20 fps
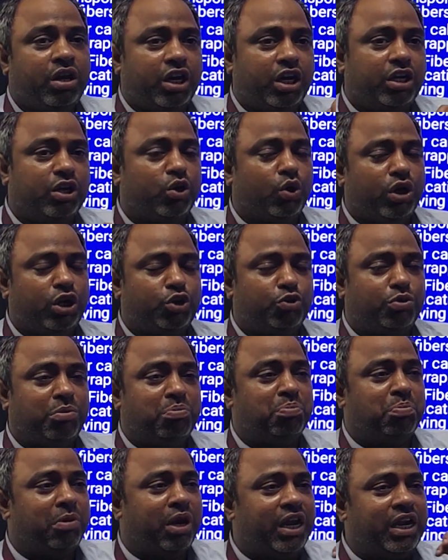It's going
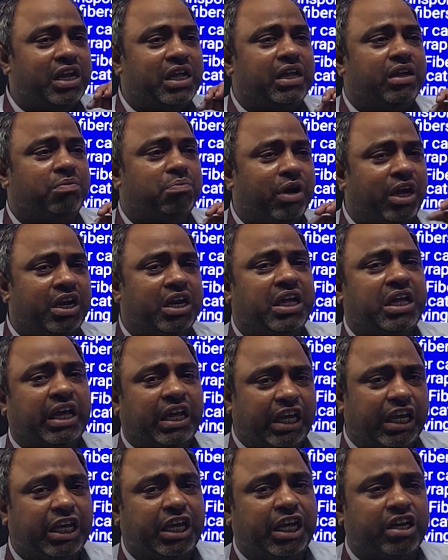to be
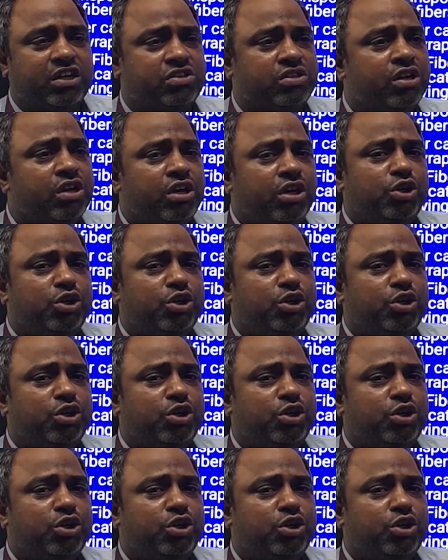many years.